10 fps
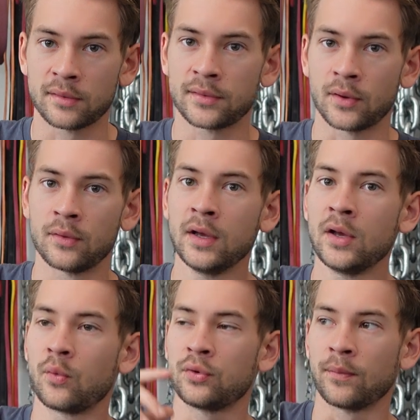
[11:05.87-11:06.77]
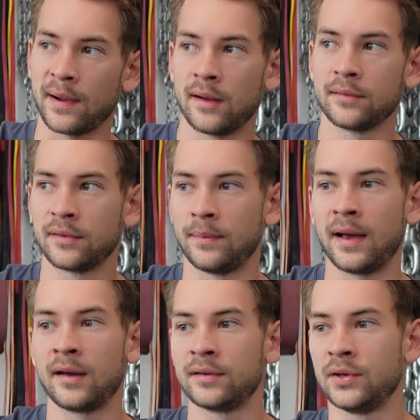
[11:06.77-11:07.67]
So when your balance is
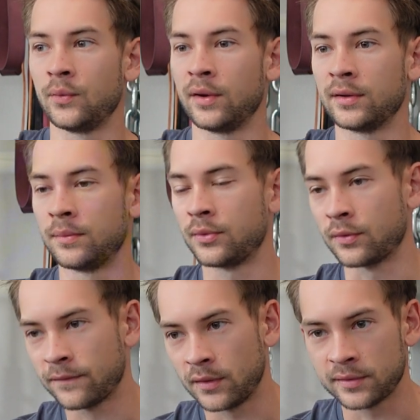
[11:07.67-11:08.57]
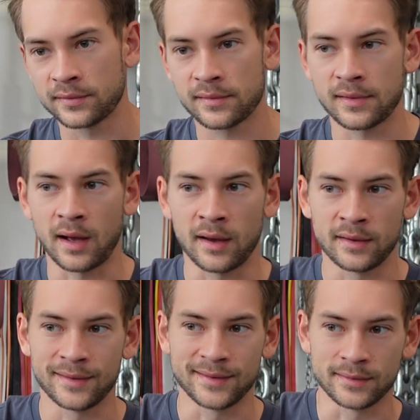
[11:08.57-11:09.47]
bad, you end up sort of falling to the side
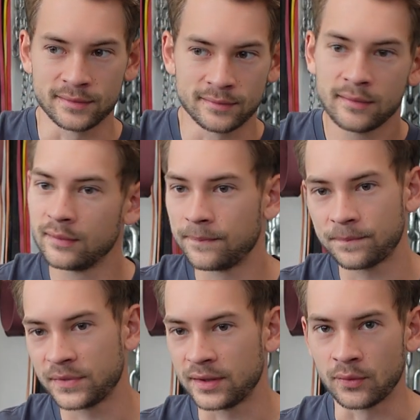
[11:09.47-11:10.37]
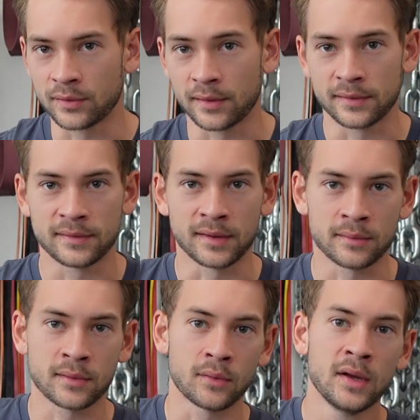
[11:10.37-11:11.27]
and dealing with all these things.
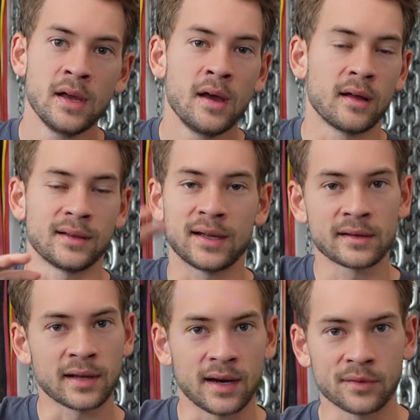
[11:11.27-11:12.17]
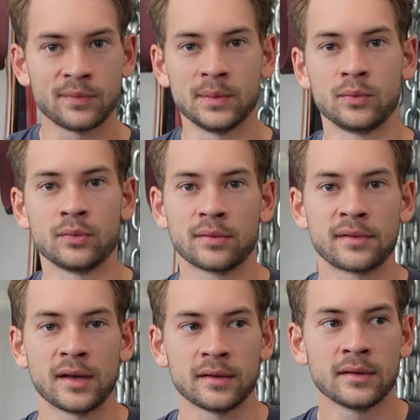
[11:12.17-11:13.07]
So a lot of times people will
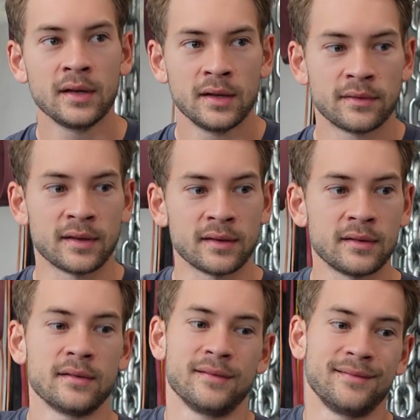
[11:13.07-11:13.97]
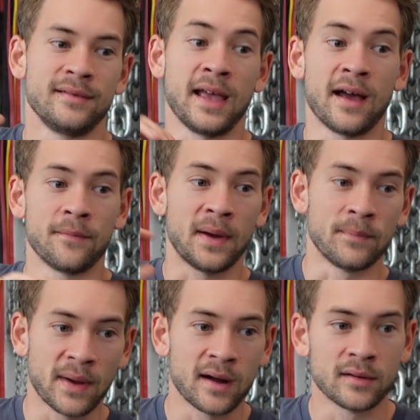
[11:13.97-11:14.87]
say that they have bad
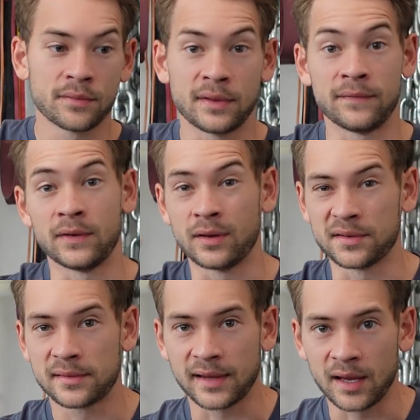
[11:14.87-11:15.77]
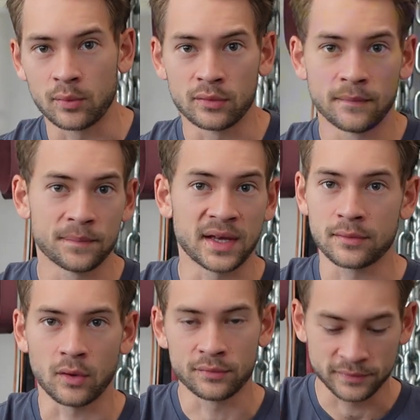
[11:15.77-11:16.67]
balance, they feel unstable.
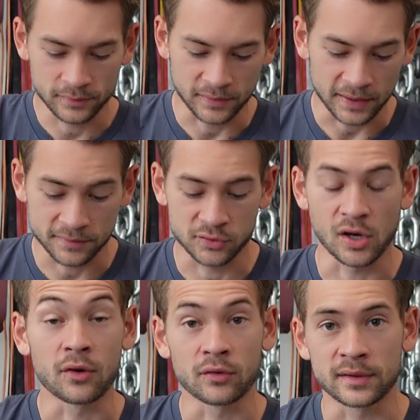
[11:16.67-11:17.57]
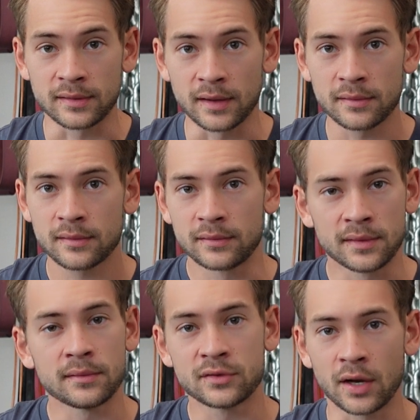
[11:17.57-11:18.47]
That's generally this. This
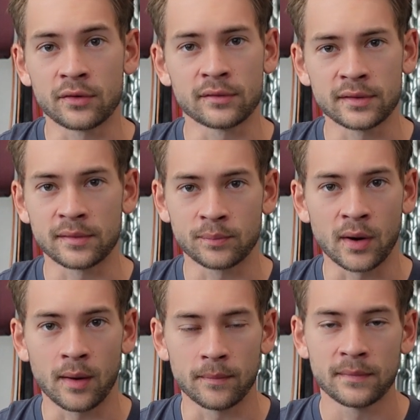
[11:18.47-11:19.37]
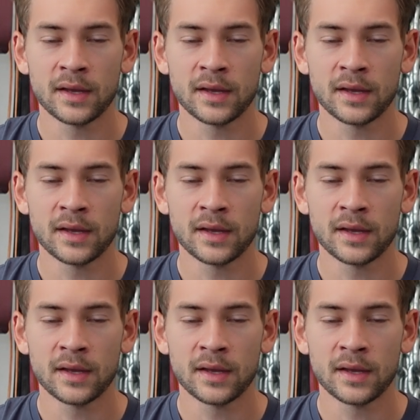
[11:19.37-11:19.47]
is generally the problem.